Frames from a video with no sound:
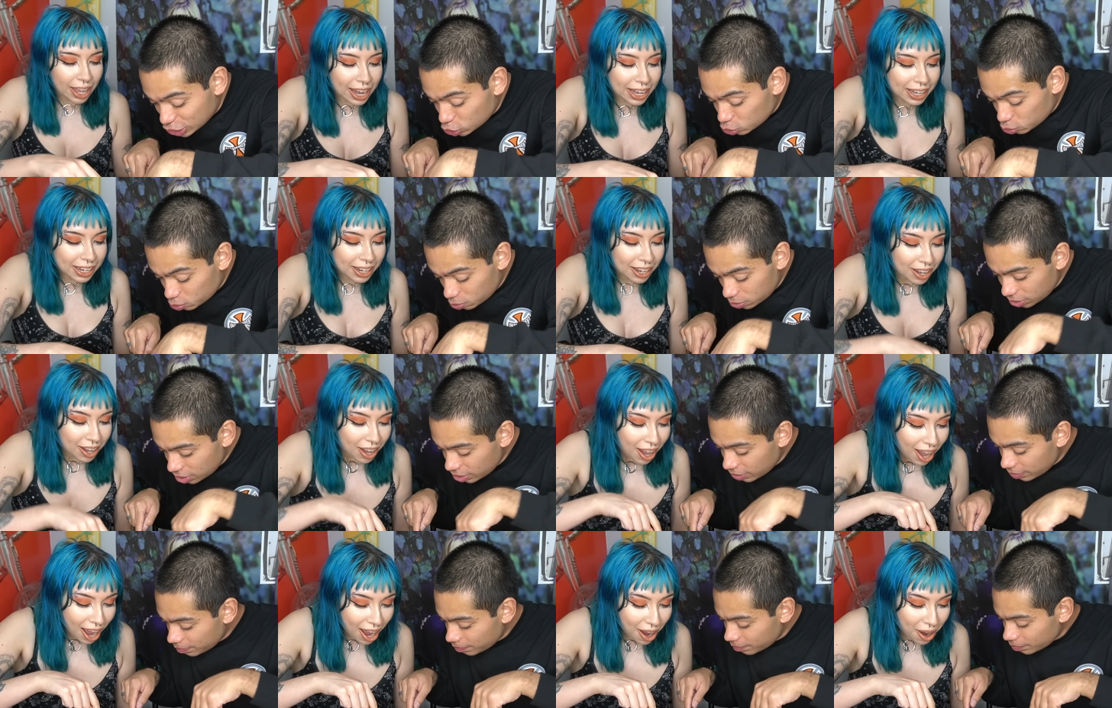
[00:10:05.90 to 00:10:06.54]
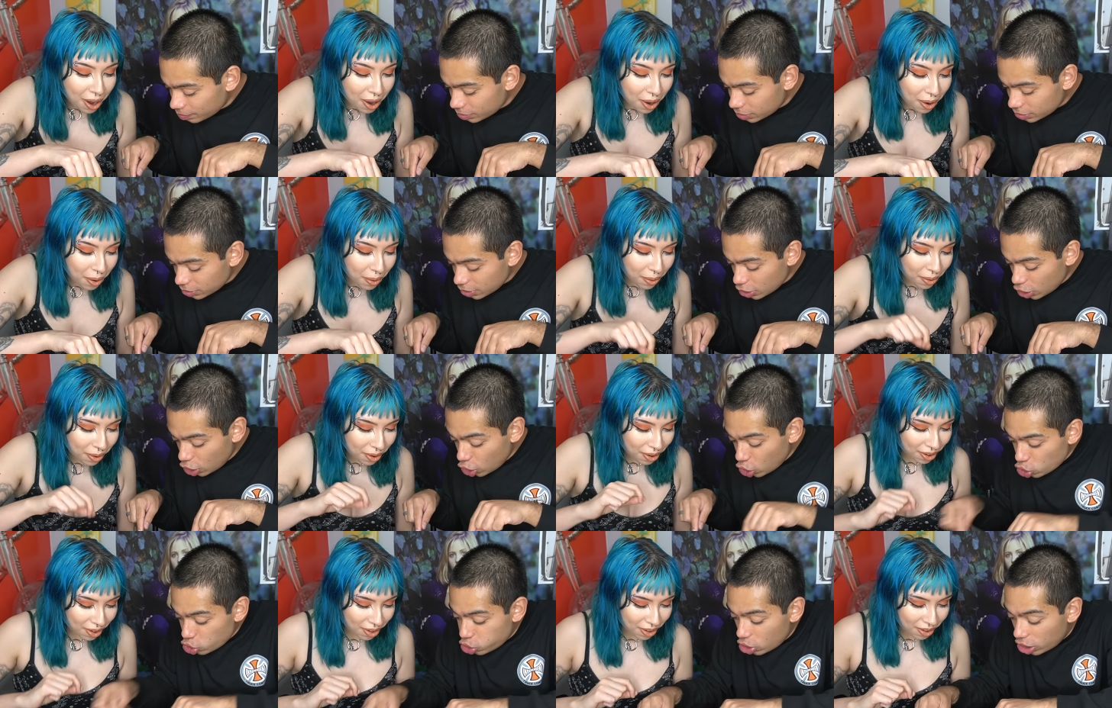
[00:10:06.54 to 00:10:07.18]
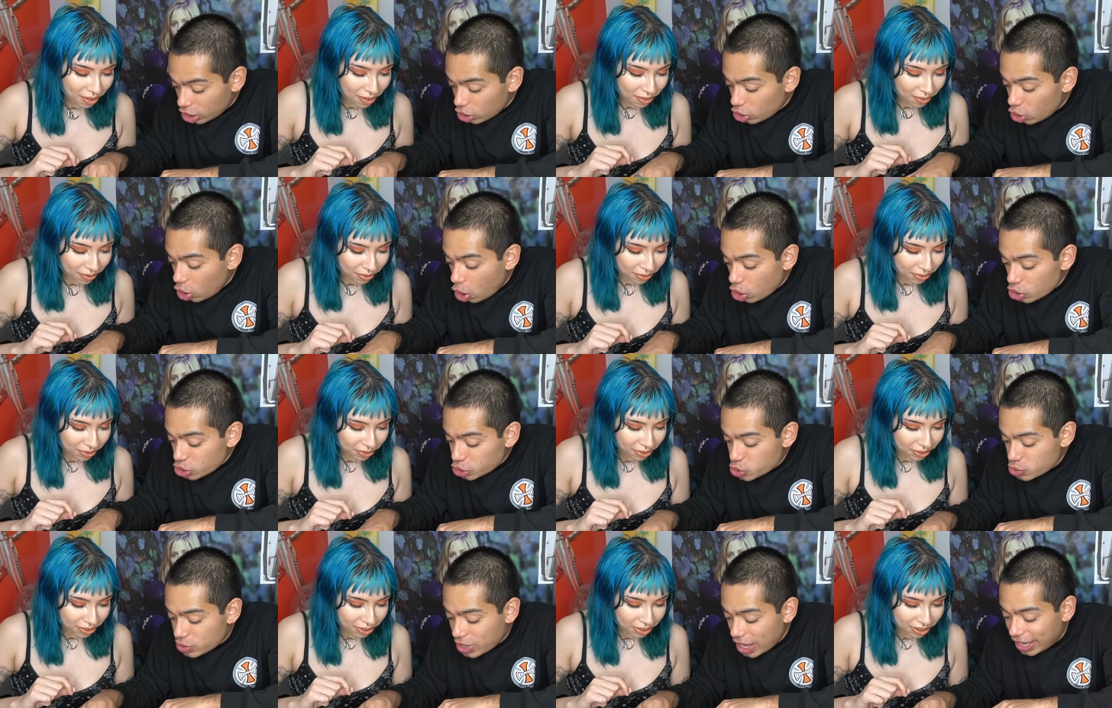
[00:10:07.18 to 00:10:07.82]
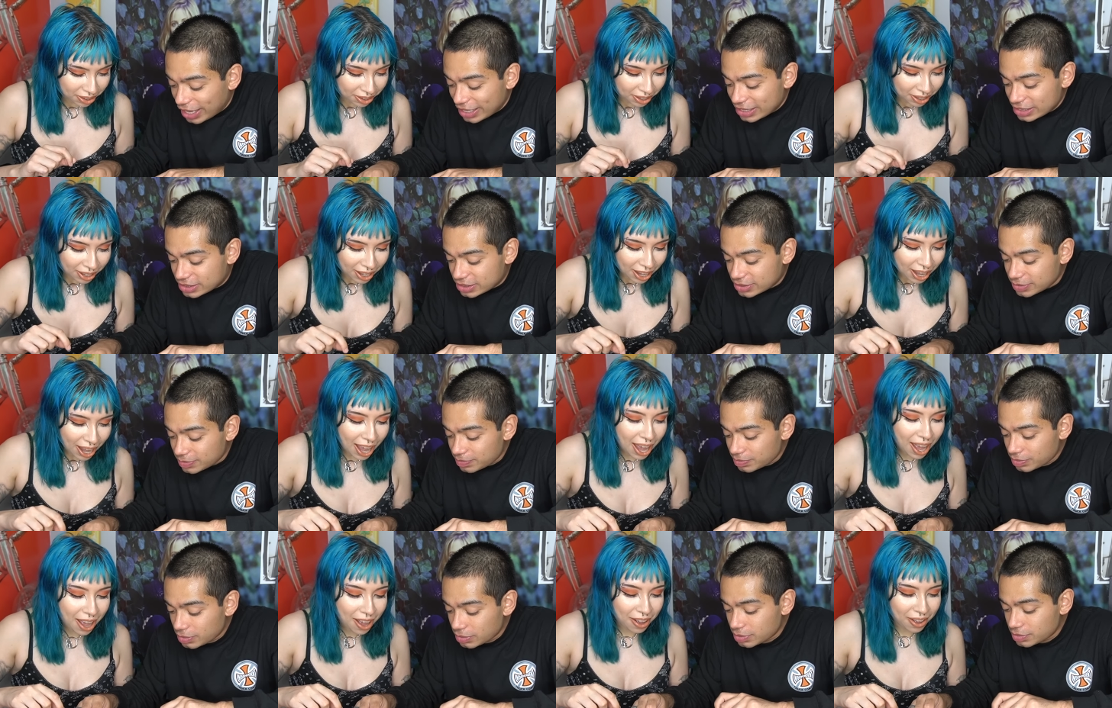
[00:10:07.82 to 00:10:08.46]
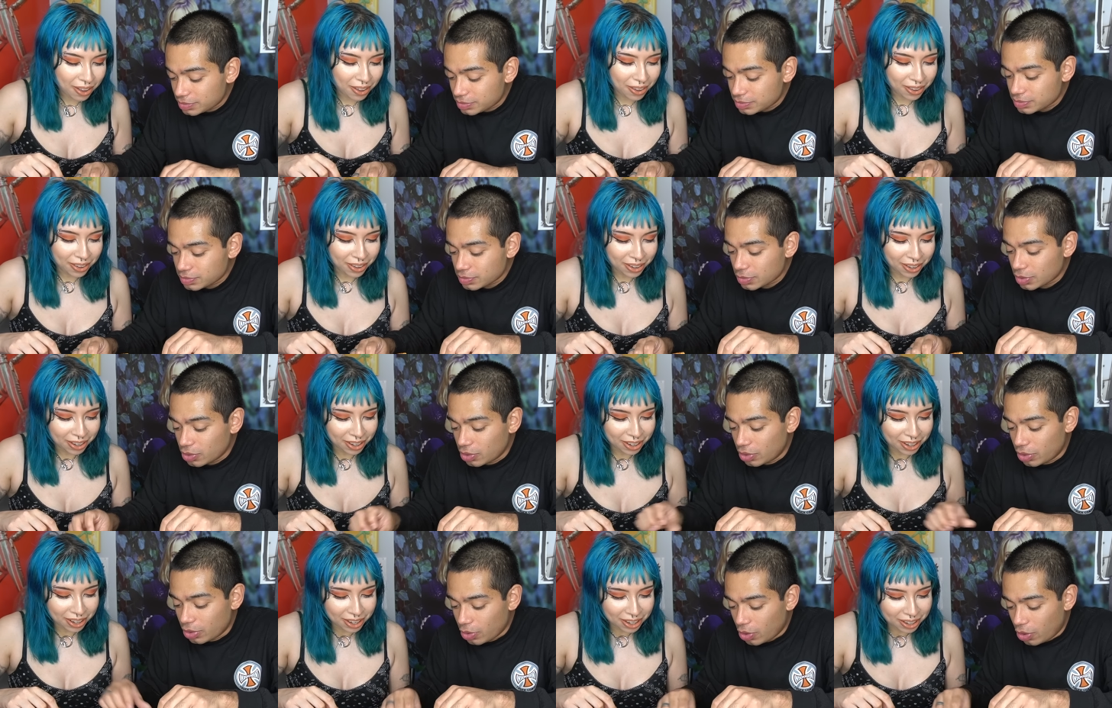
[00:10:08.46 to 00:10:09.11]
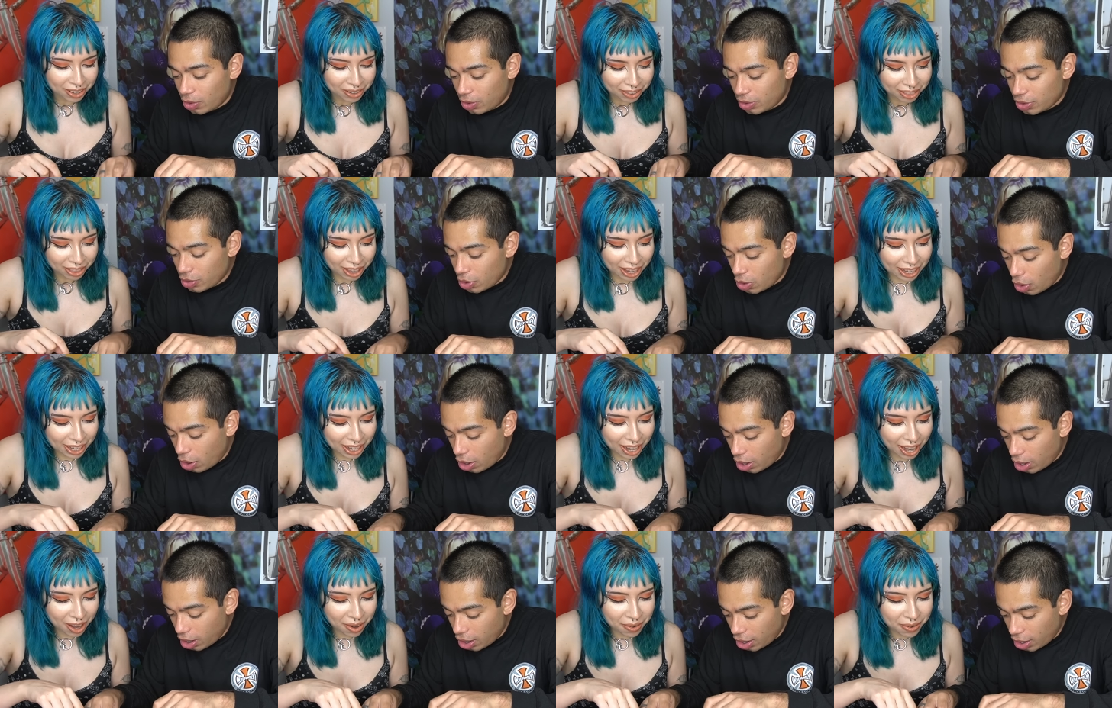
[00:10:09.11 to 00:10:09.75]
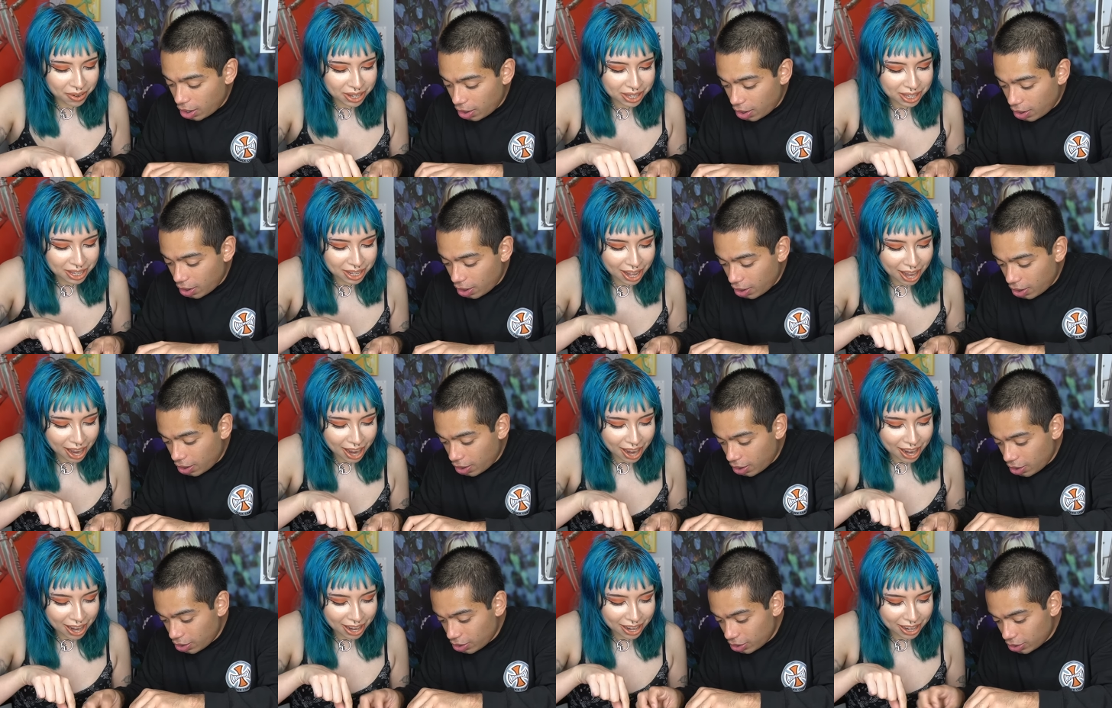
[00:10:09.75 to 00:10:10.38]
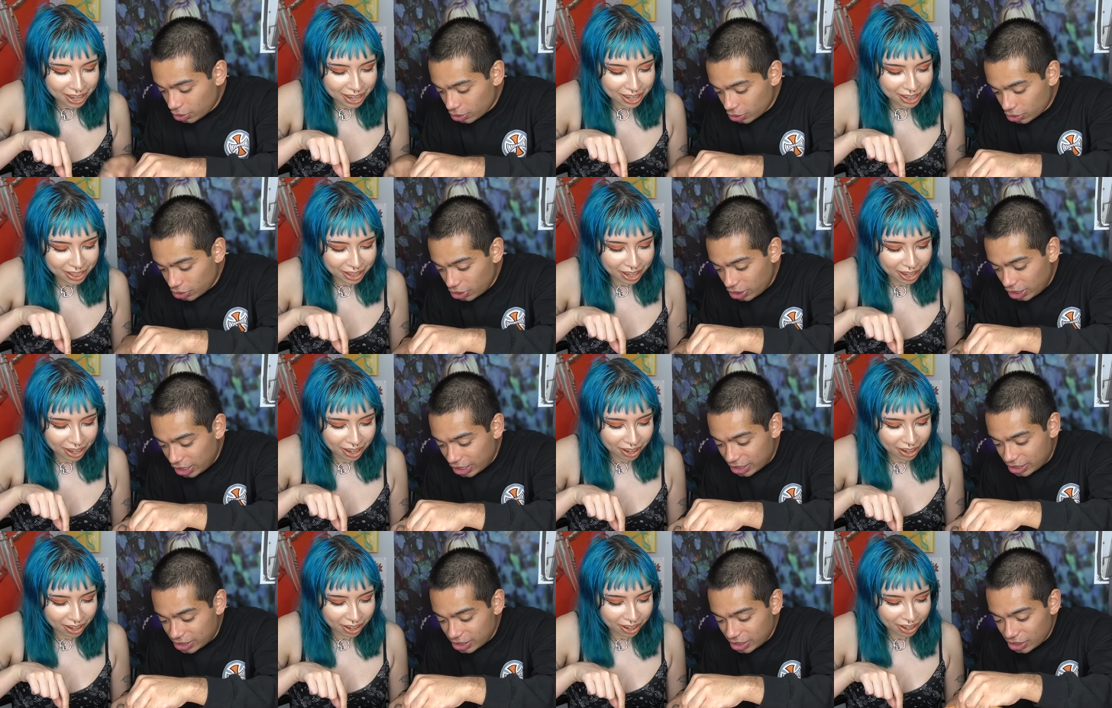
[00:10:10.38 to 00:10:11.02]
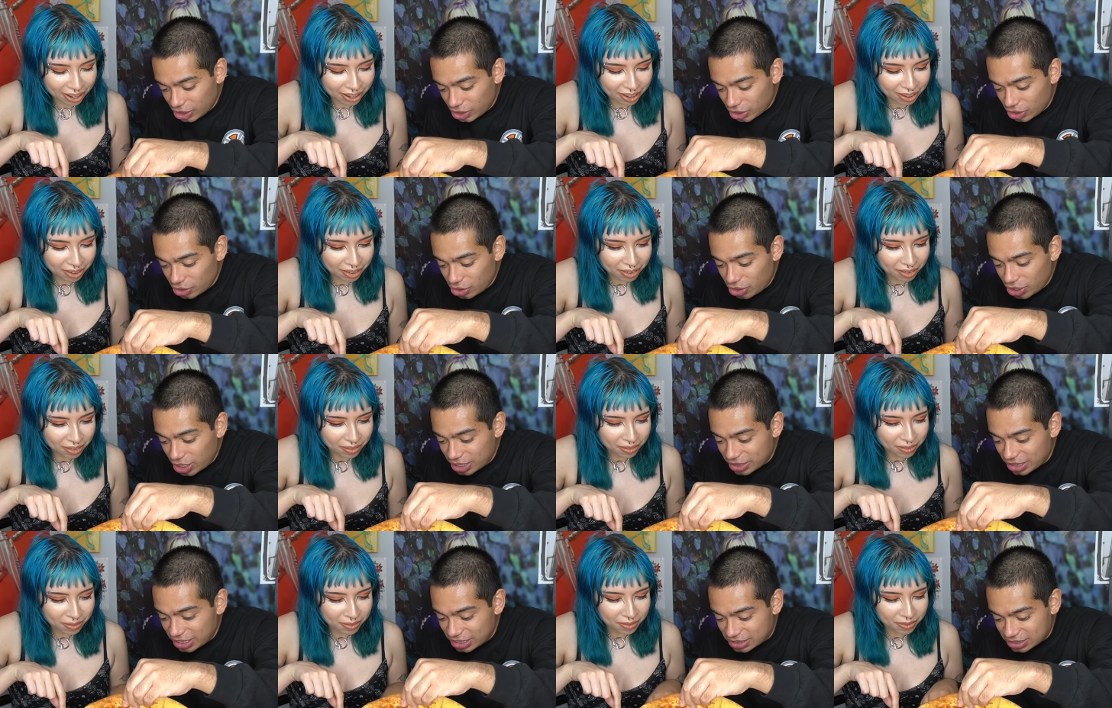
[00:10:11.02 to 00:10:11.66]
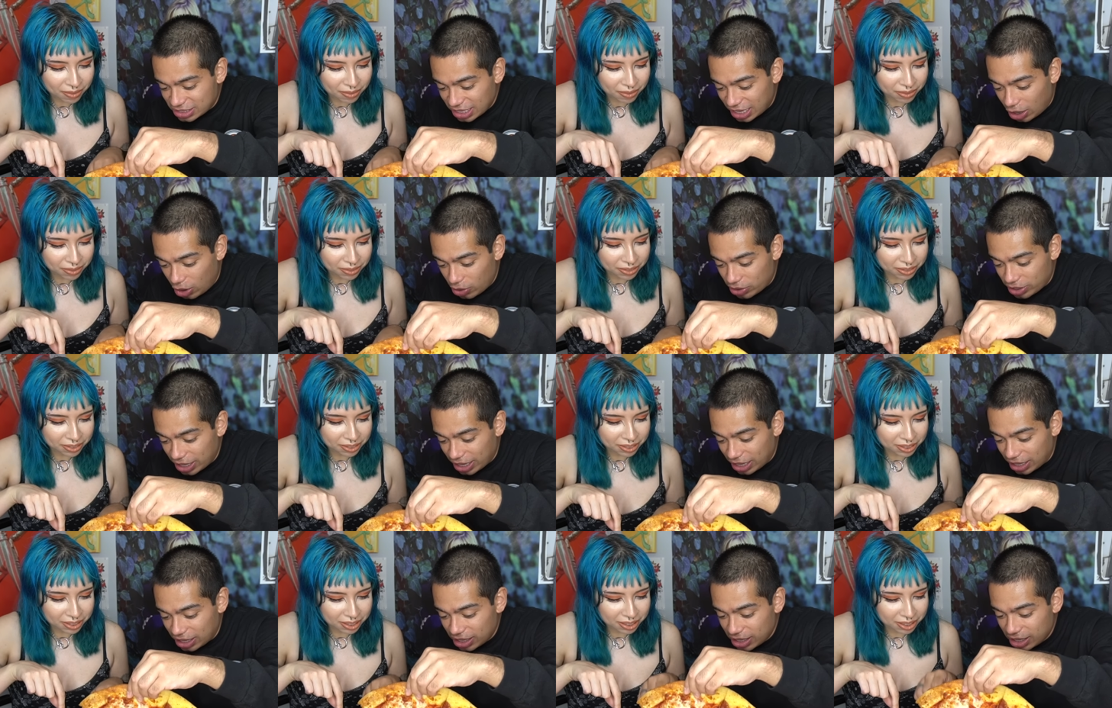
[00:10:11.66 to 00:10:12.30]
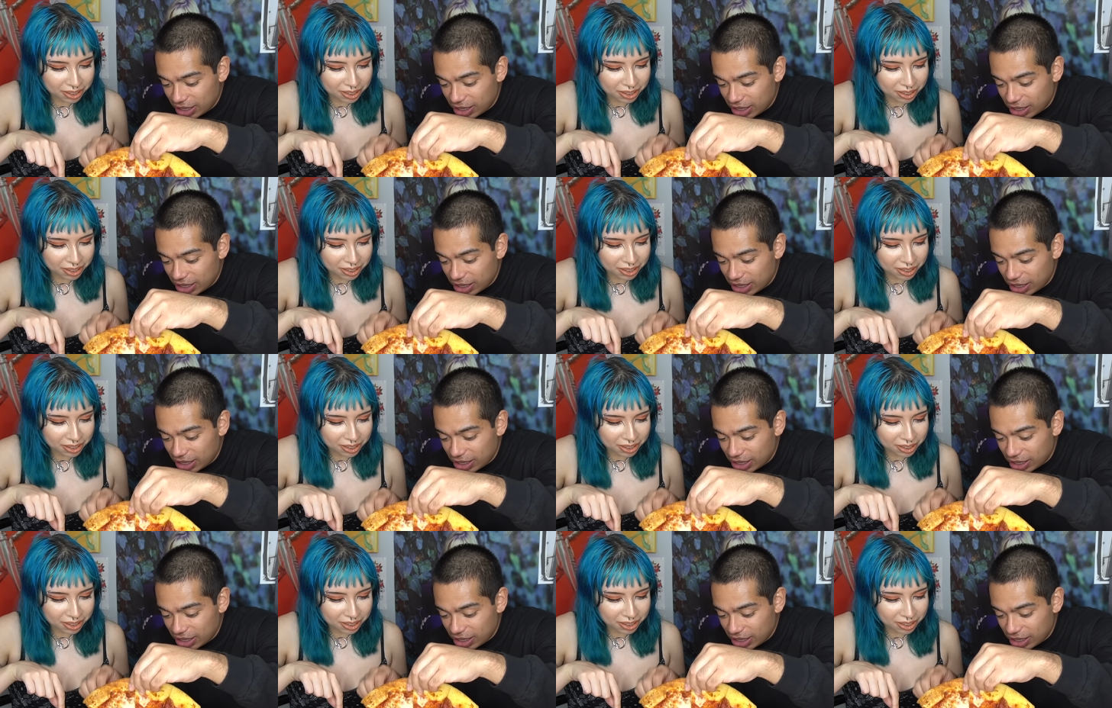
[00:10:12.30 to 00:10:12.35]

Speaker 1: Like how?
Speaker 2: Look, you guys.
Speaker 1: How? Like, how is that in look, there?
Speaker 2: Look at this guy. Okay.